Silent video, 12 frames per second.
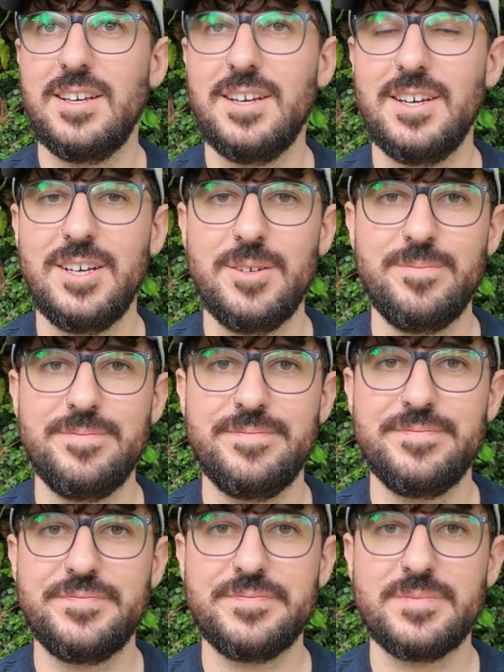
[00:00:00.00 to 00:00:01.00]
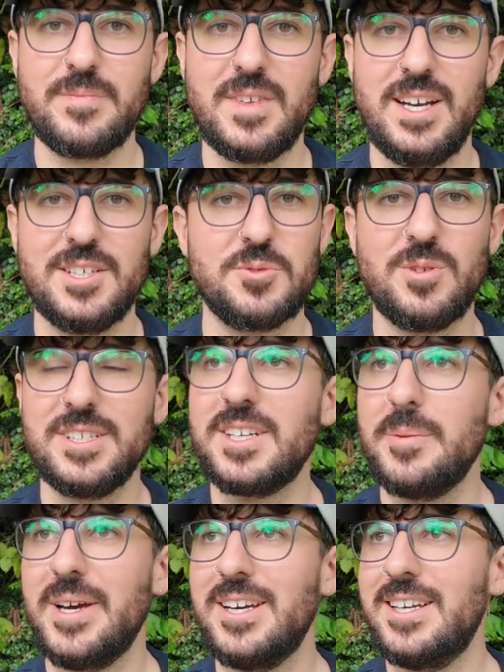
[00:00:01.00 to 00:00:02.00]
I just wanted to
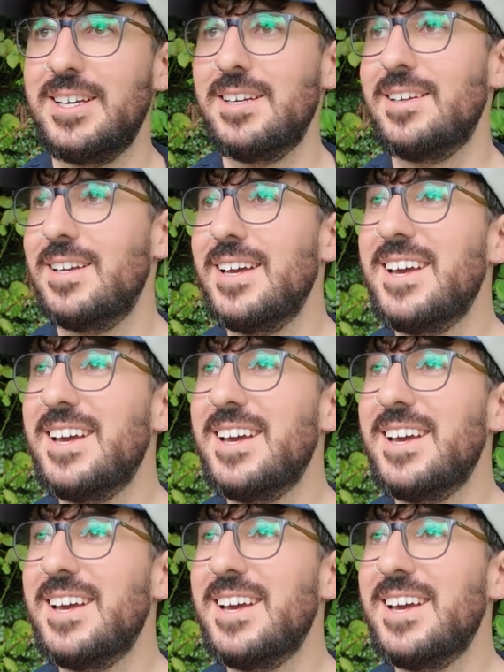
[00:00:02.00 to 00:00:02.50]
come out here